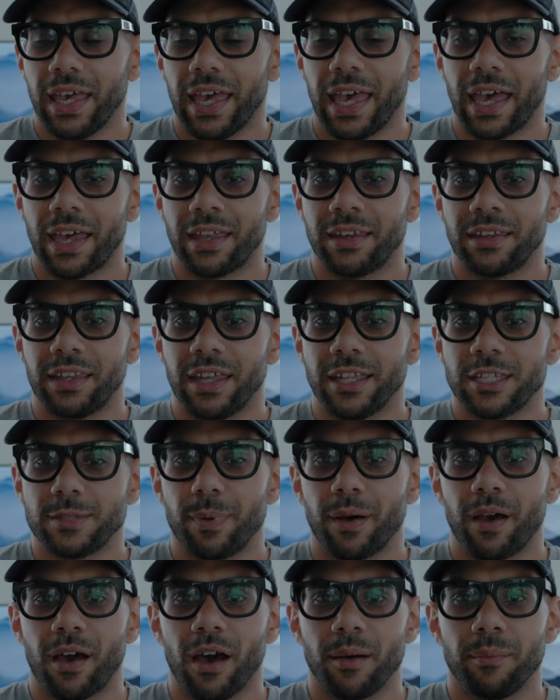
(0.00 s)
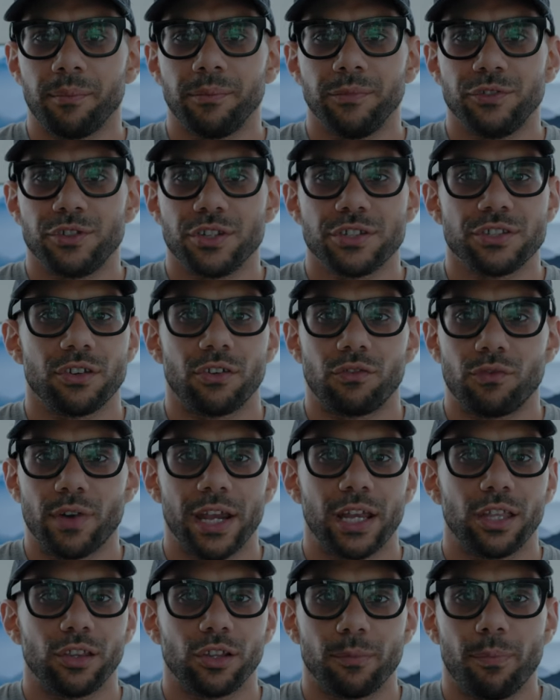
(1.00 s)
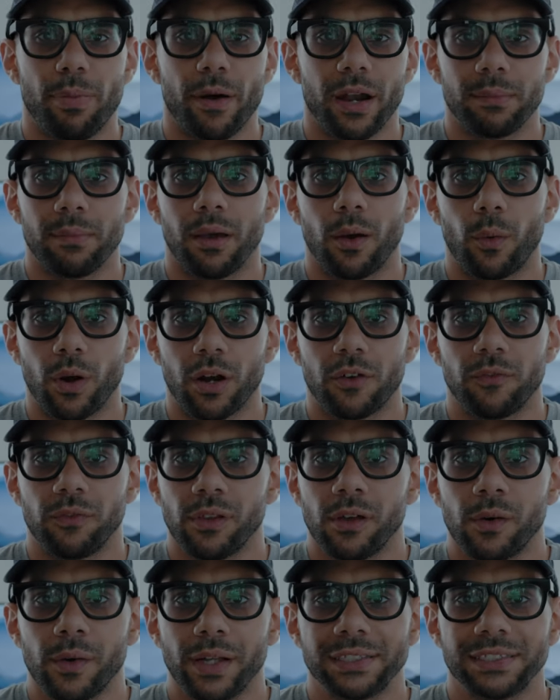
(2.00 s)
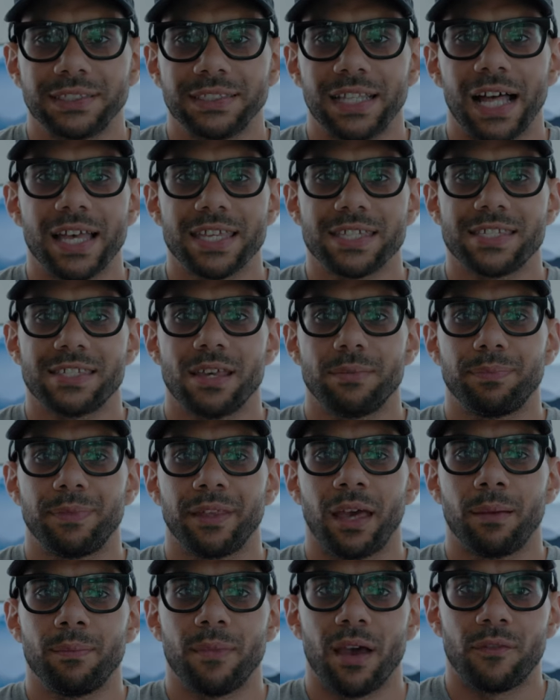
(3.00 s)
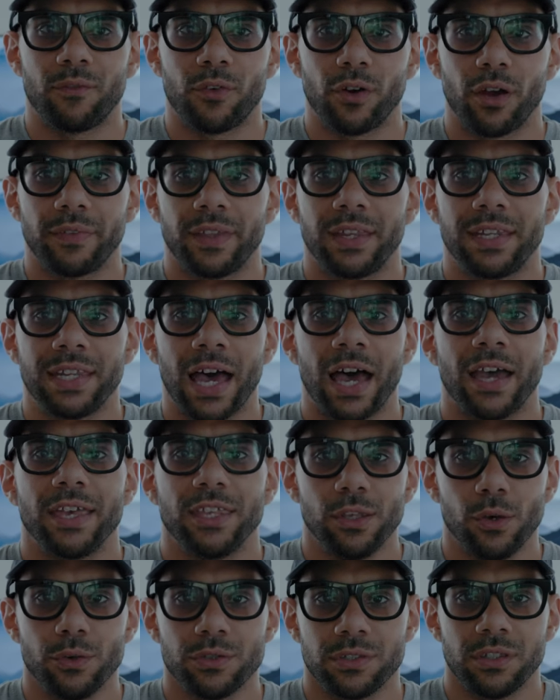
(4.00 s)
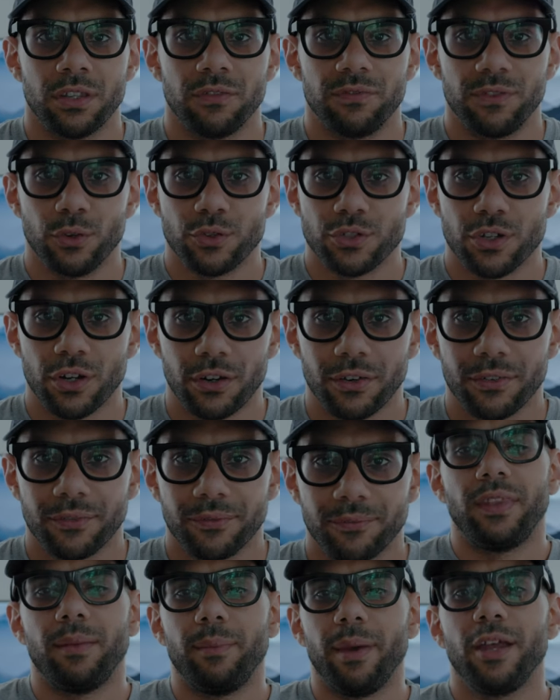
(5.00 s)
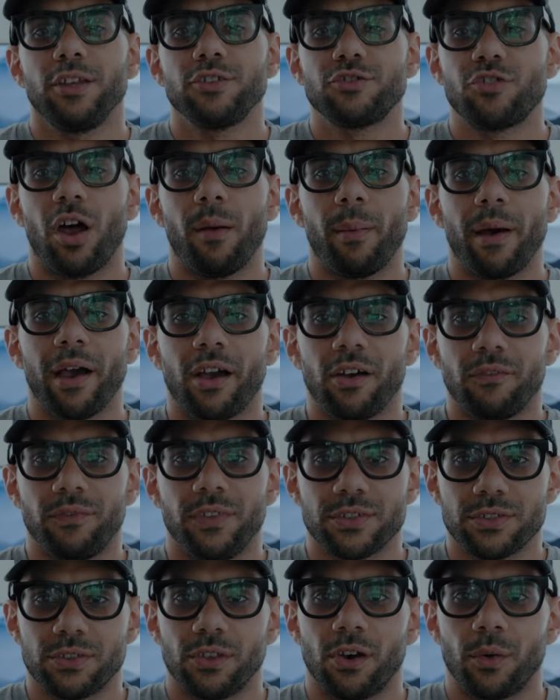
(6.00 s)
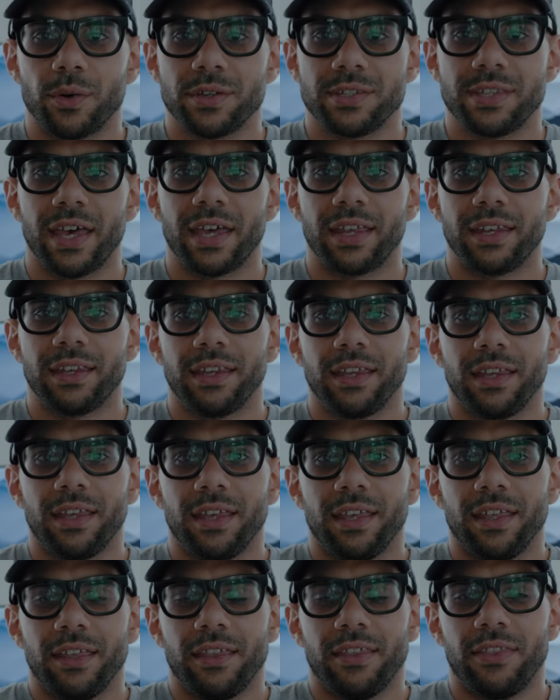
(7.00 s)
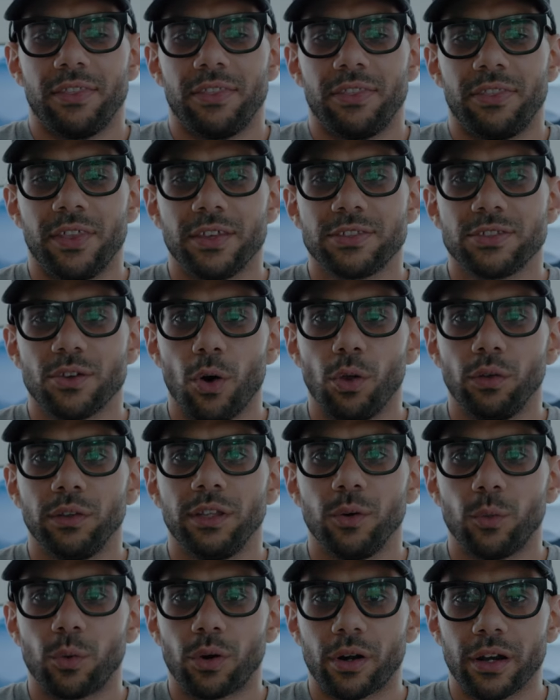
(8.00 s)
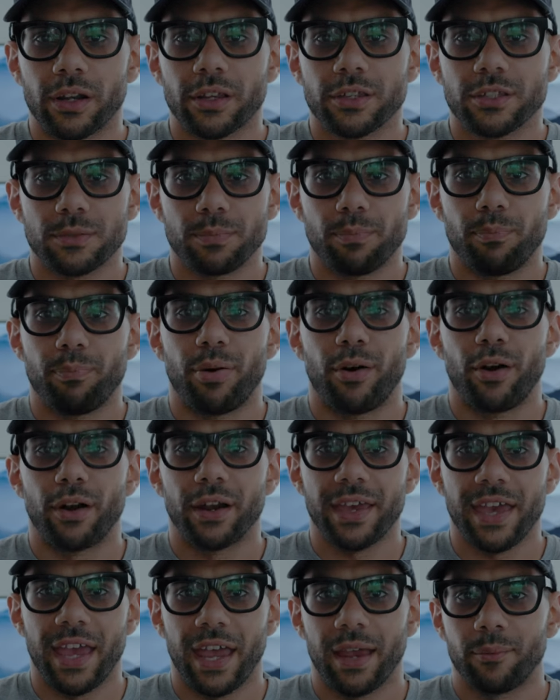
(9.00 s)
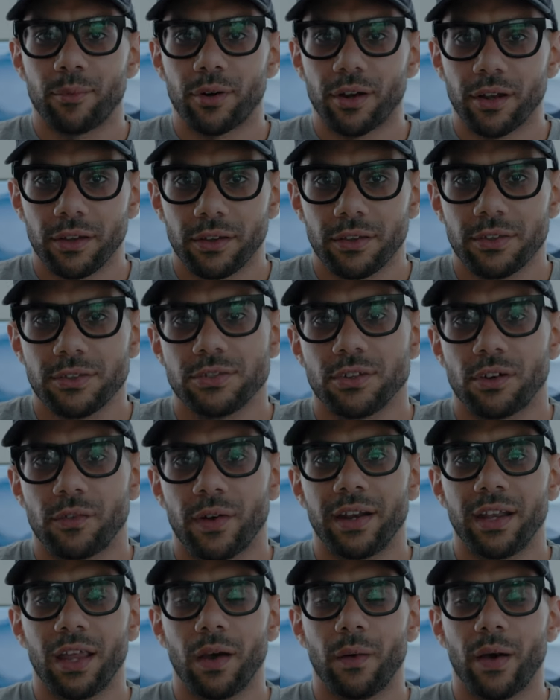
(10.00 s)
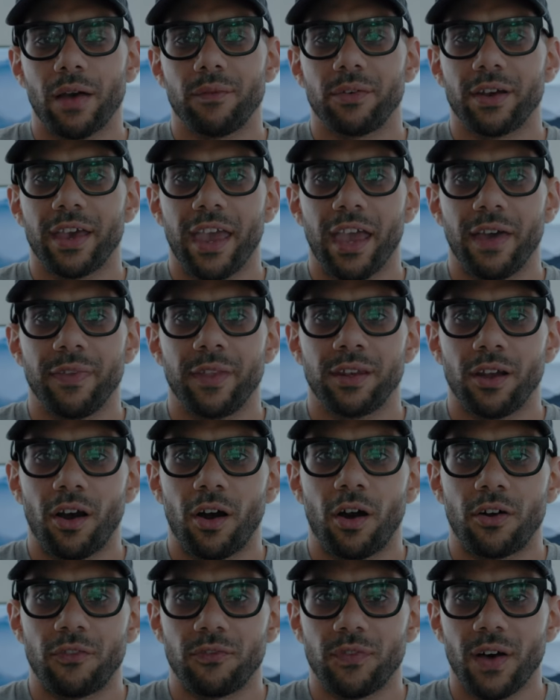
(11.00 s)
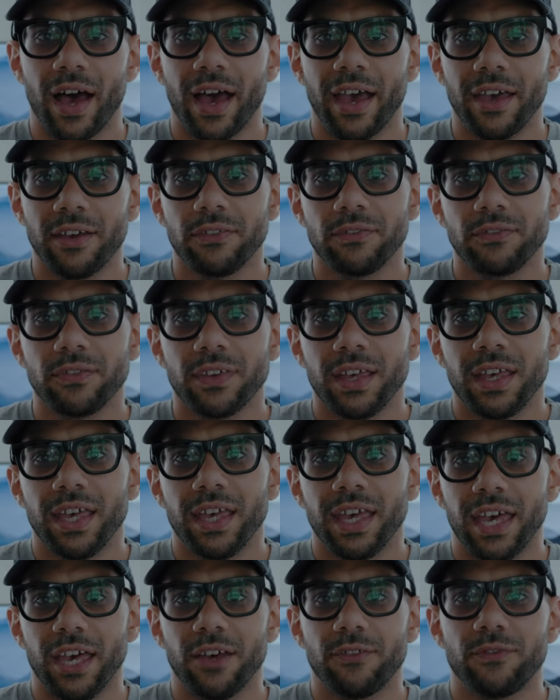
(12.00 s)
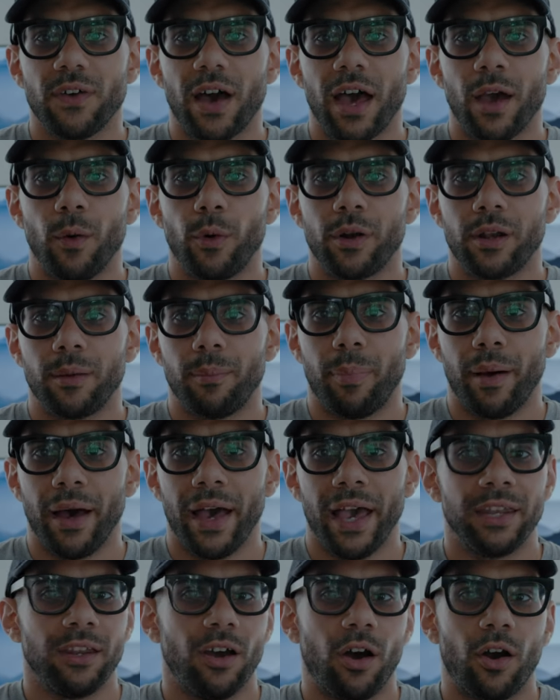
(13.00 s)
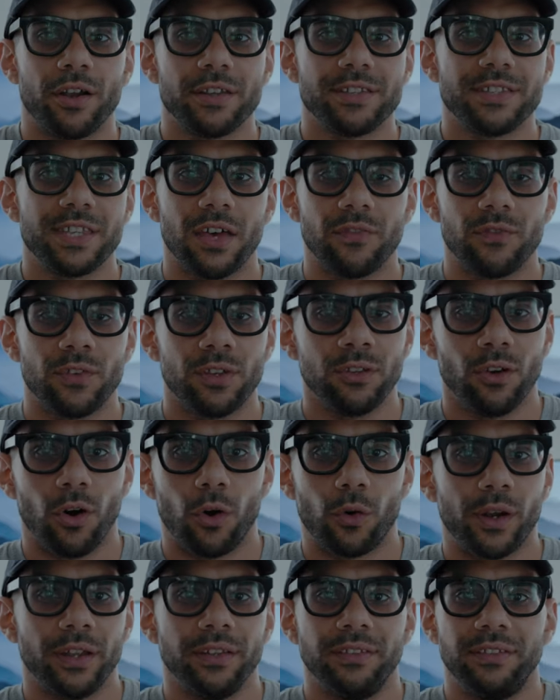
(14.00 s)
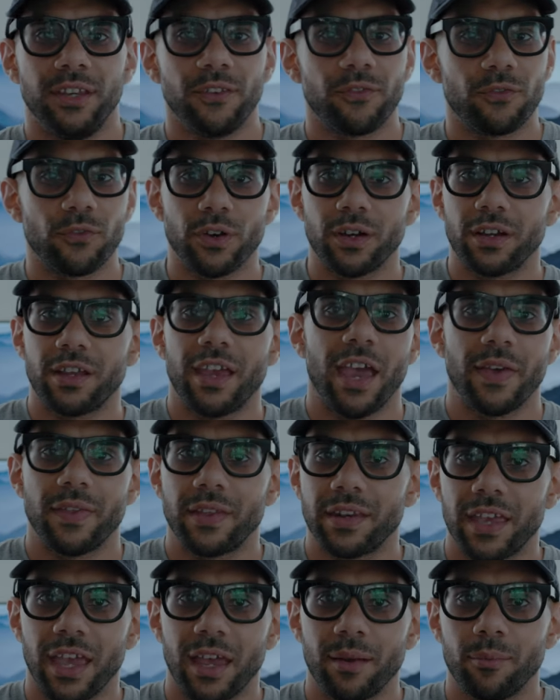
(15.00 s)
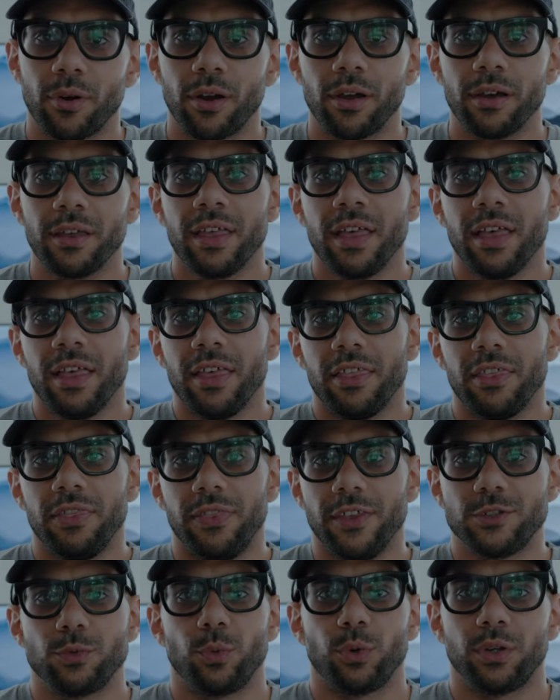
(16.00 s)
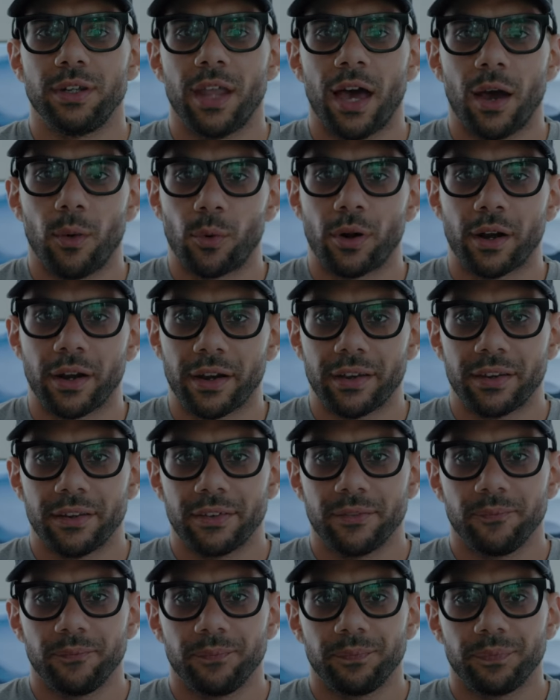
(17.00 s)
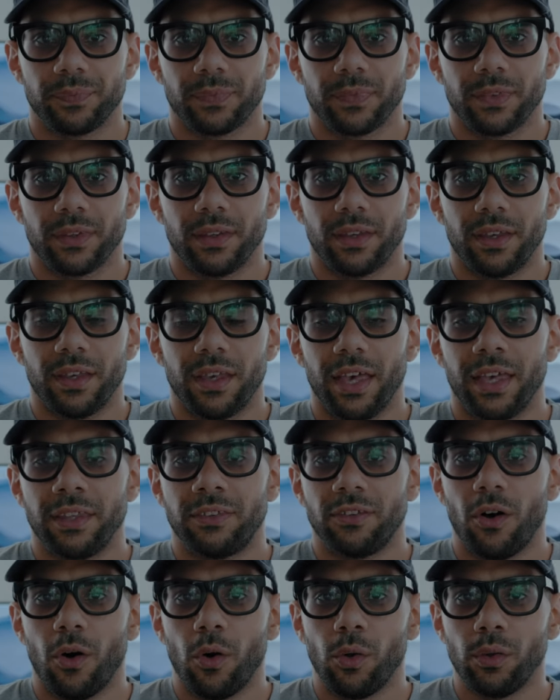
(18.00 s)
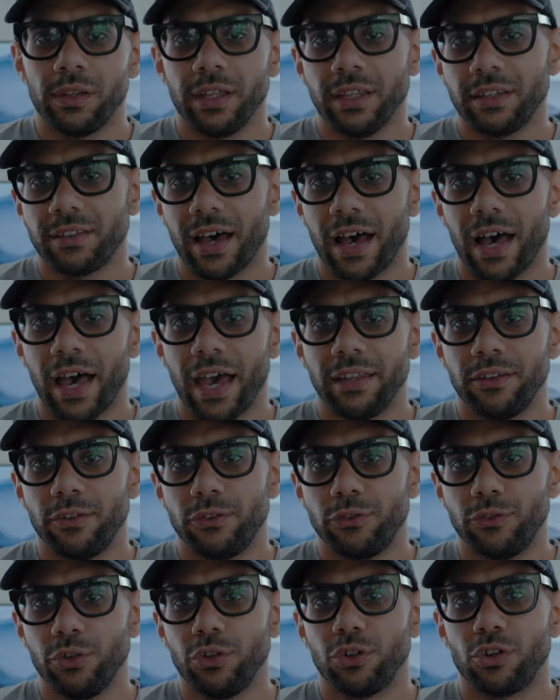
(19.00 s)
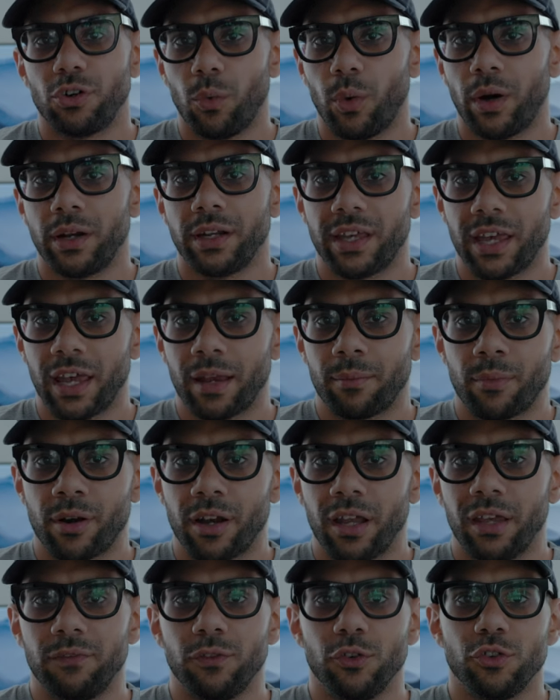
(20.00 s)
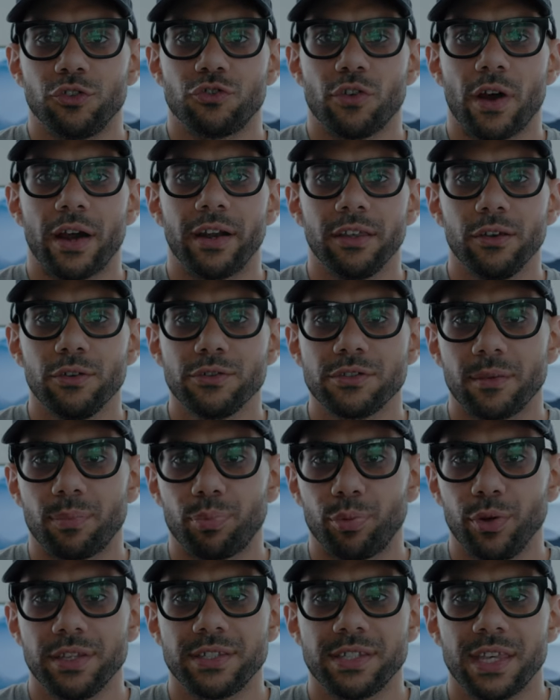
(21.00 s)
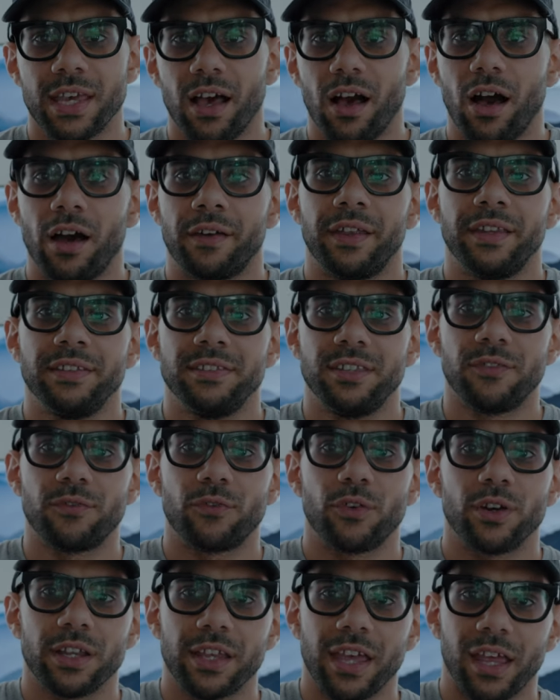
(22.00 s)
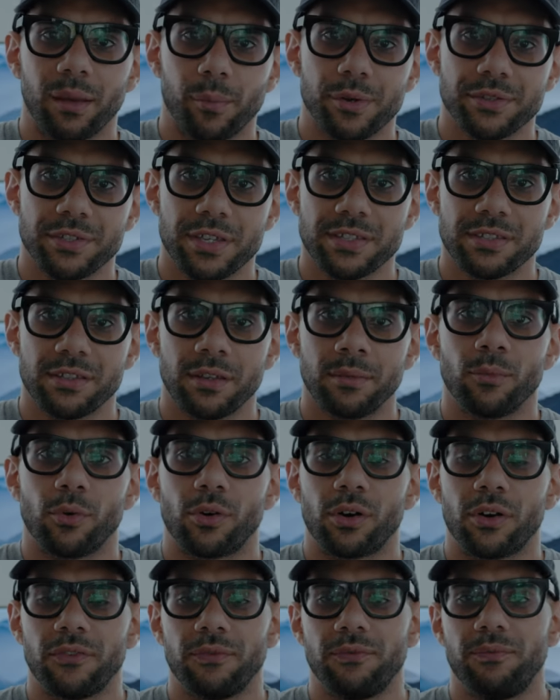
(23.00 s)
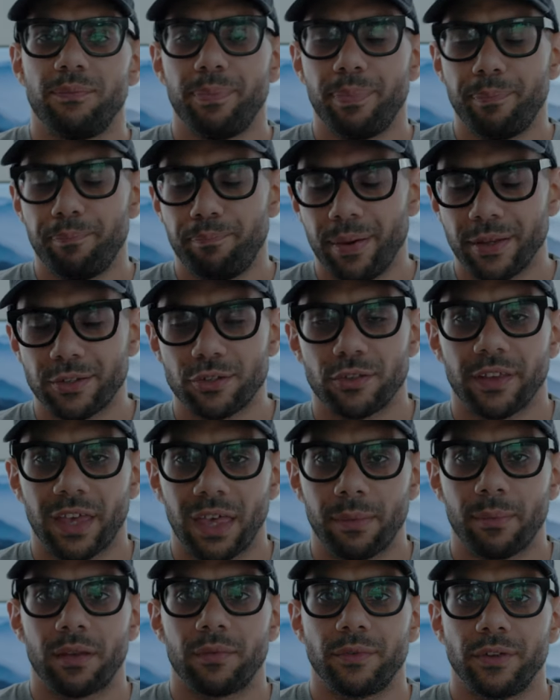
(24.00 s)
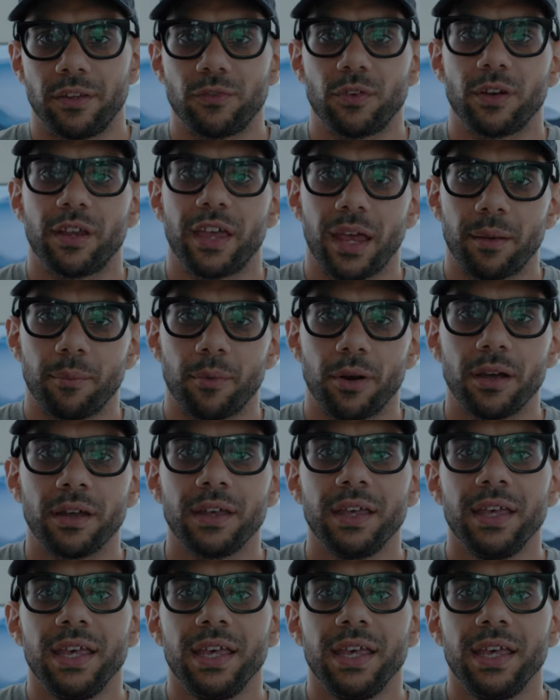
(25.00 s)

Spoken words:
and it's become just a regular part of my workflow. It's not something I'm ever gonna not use in the future. The main drawback of this, though, is that this only works per camera. So right now I have a Canon R5. If I were to buy an R7 or a different Canon camera, this would not work. It's only tied to your one camera. If you try to use the preset on a different camera system or a picture that came out of a different camera,